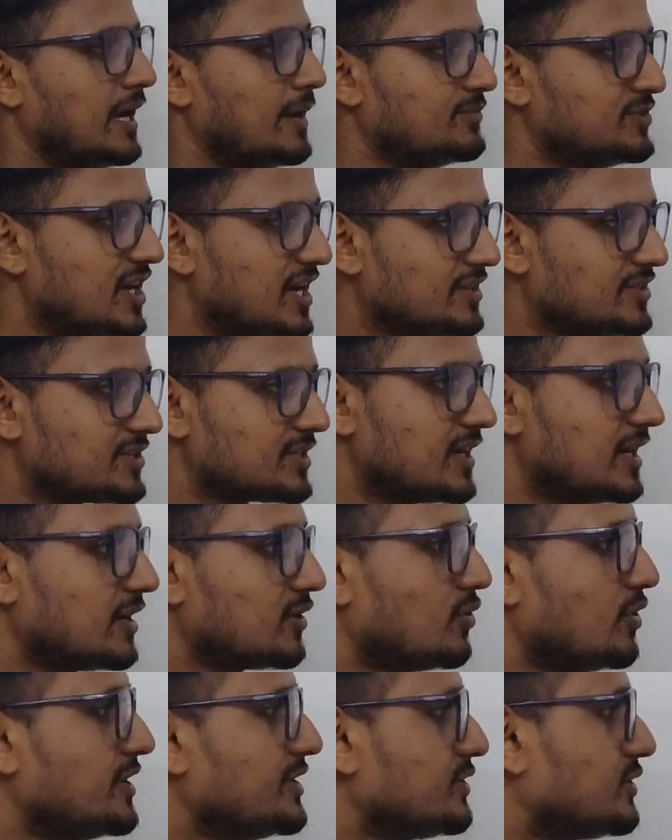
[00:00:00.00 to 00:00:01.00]
I'm just
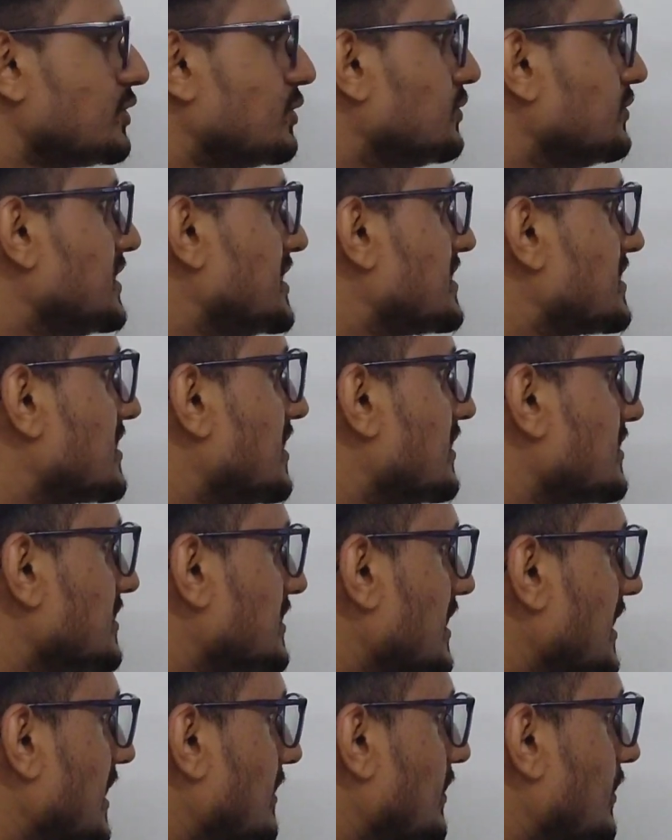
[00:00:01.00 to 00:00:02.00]
going to
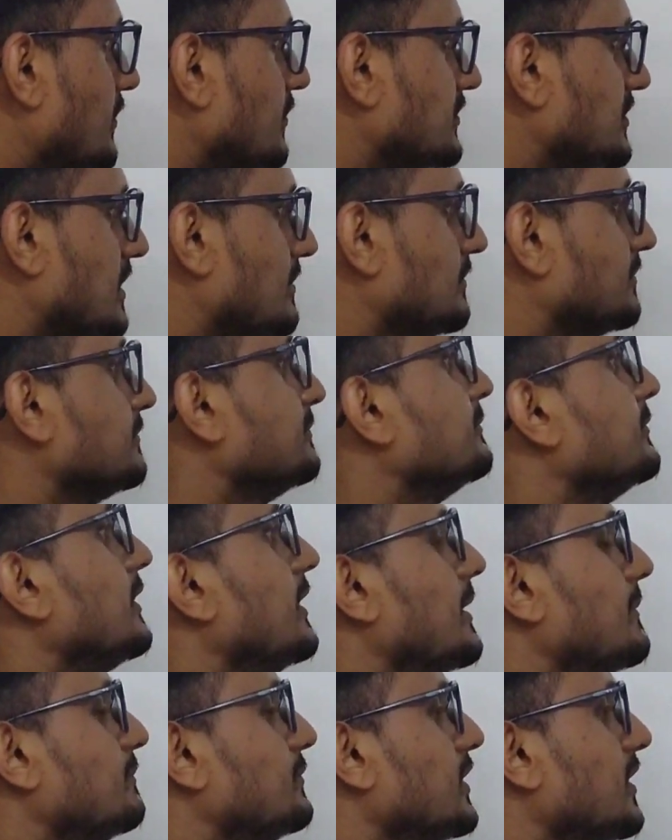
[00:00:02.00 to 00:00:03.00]
discuss about some
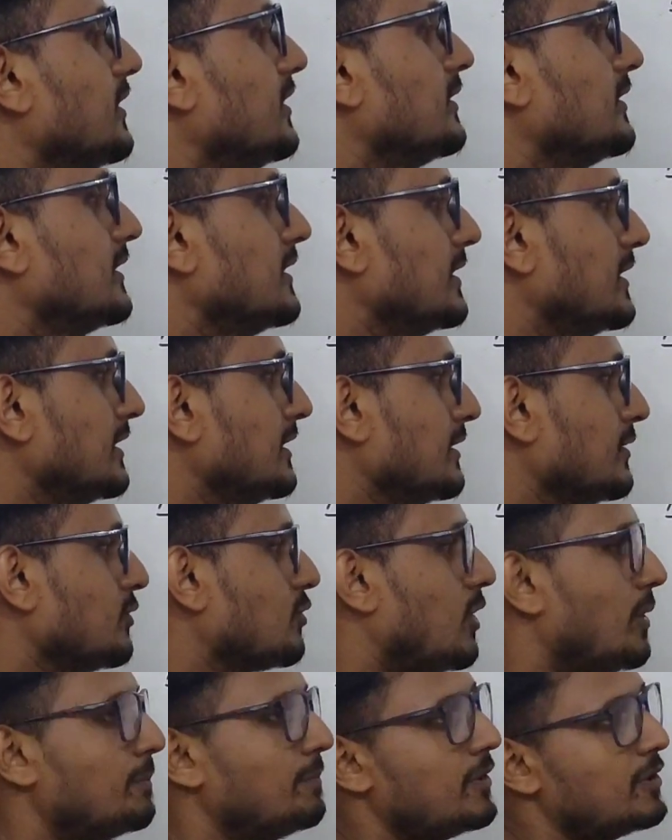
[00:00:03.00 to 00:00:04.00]
of the
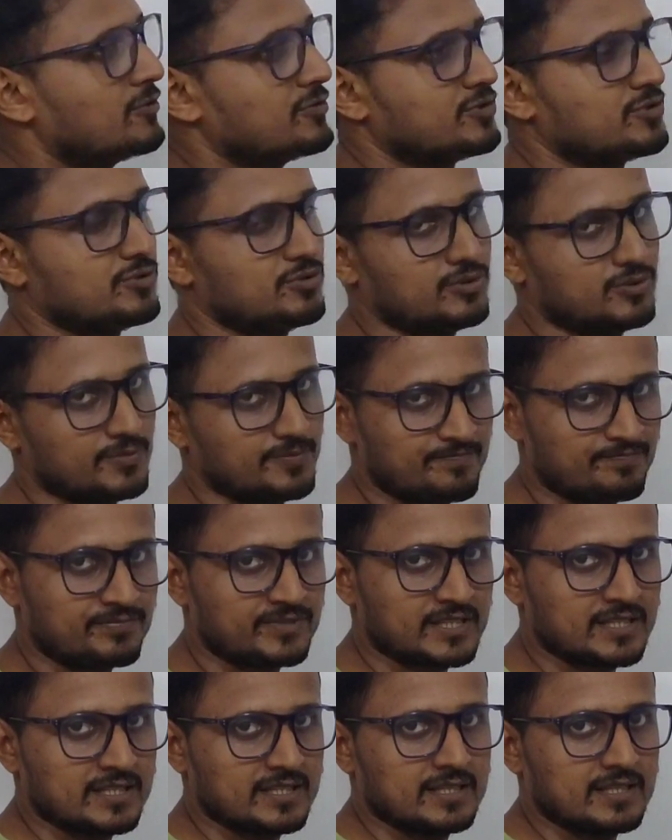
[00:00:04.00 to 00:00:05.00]
compounds to you.
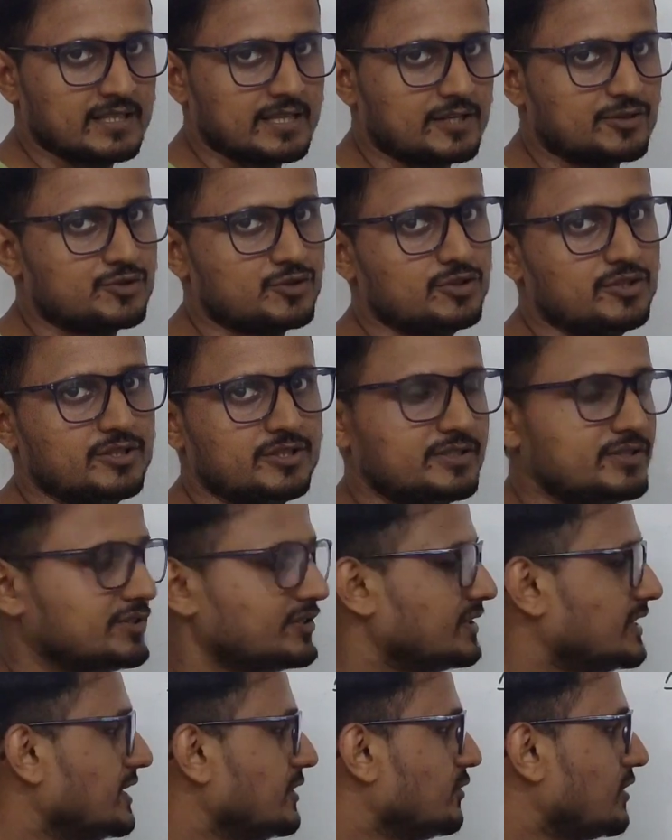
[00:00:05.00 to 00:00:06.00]

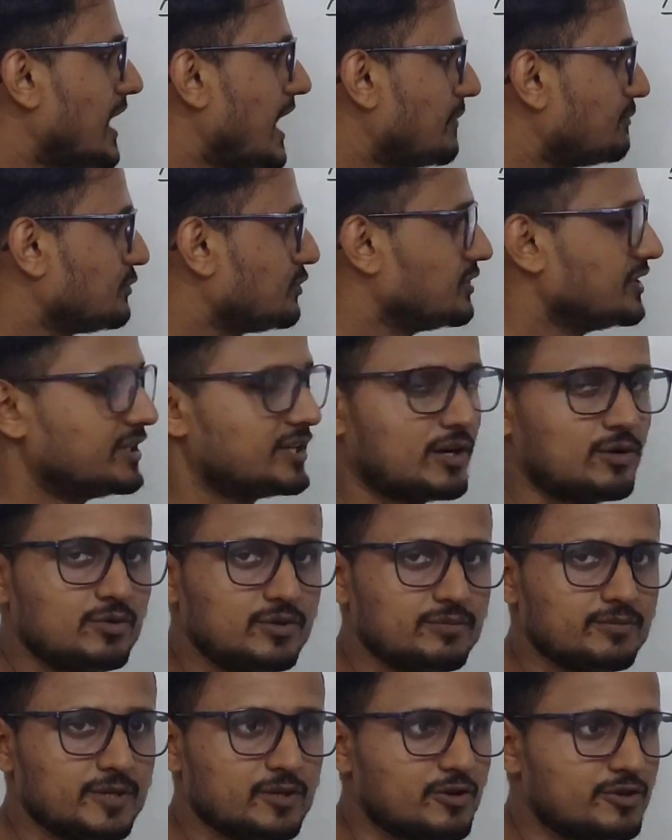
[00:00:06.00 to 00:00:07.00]
Actually, you have to read
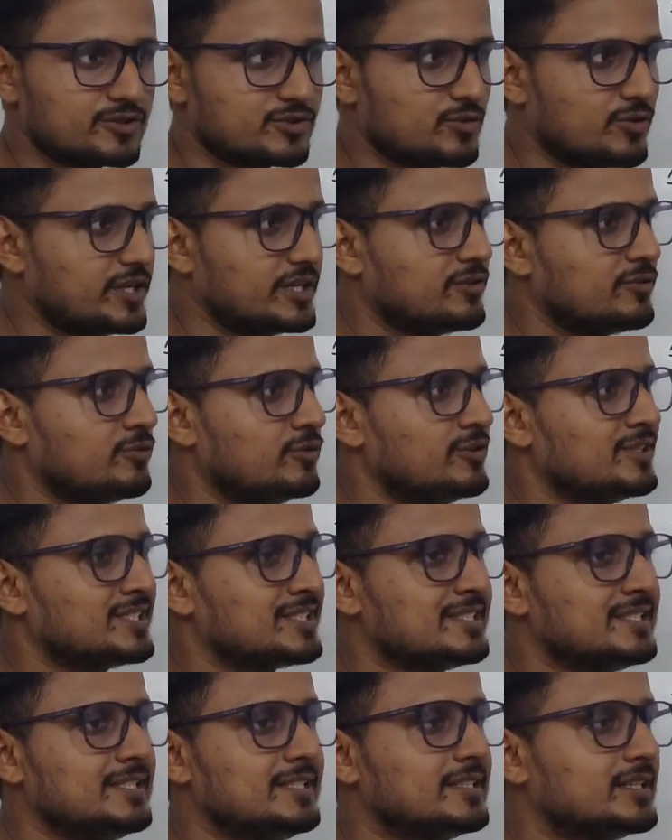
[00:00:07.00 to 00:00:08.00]
out, because when we will
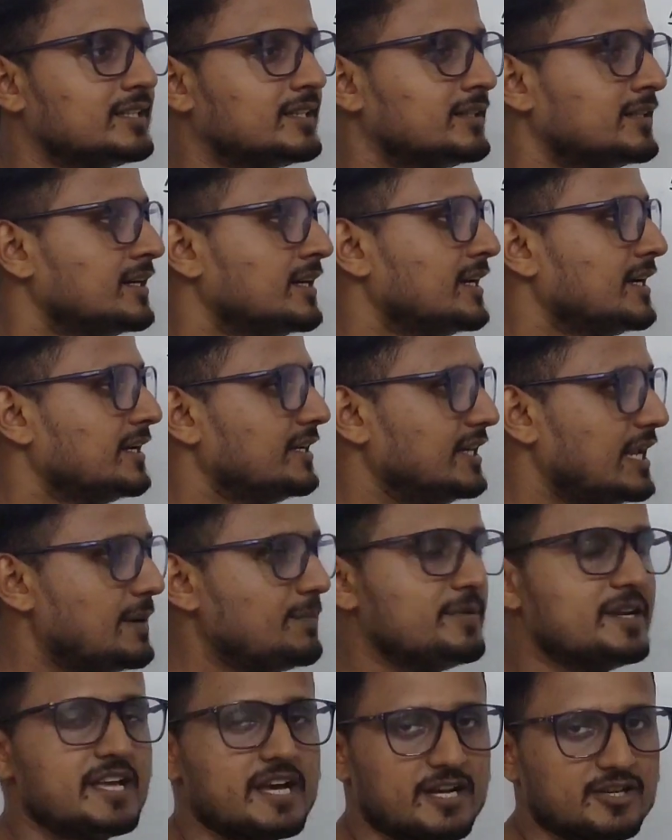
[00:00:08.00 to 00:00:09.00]
see the
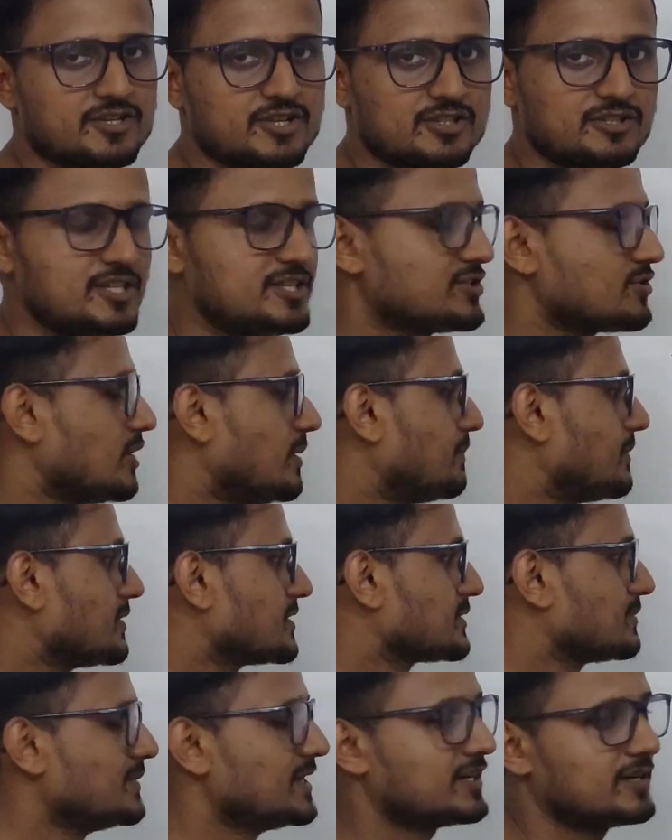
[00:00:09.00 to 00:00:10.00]
name reaction, these
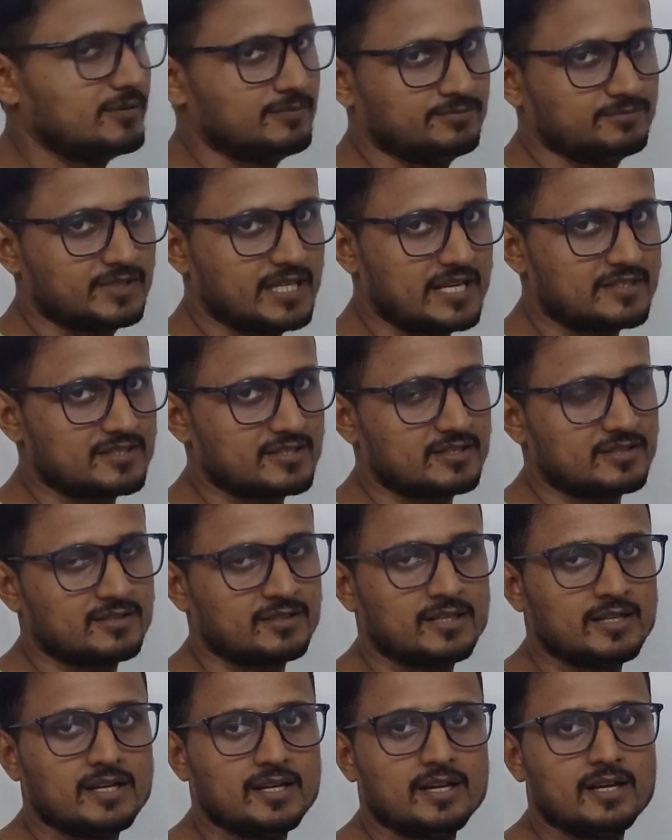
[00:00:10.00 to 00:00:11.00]
compounds may come as
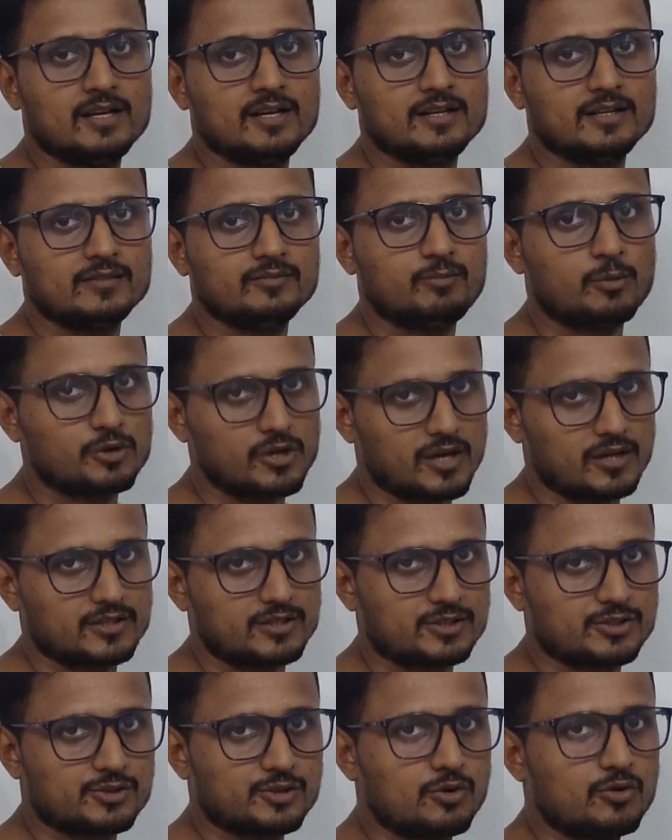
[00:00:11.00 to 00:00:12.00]
a
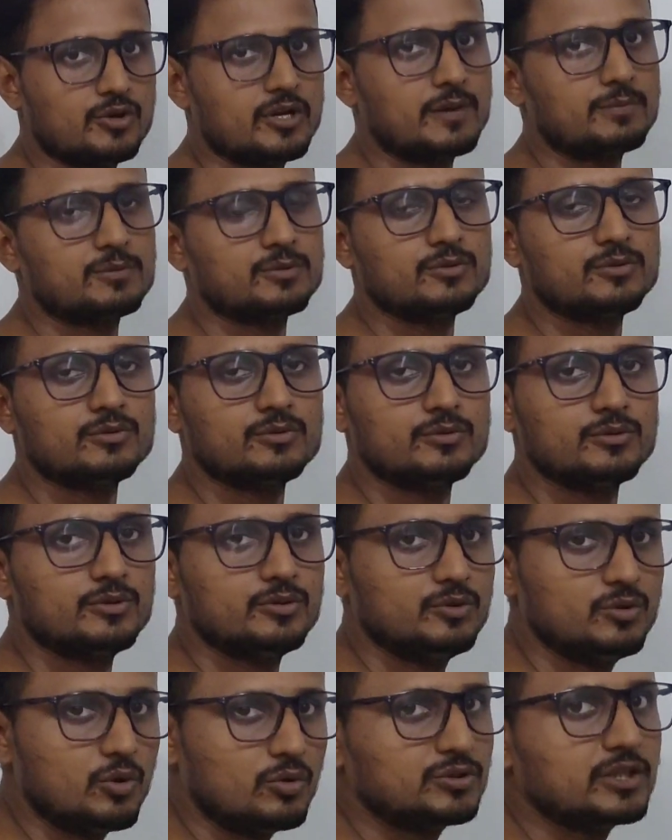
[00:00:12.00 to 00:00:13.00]
product. So you have to
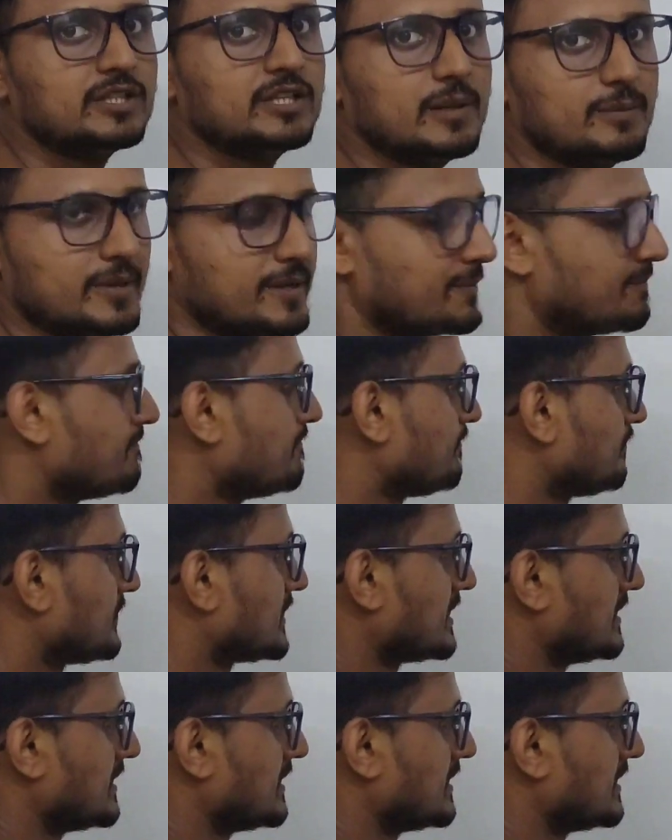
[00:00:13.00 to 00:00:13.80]
know the name.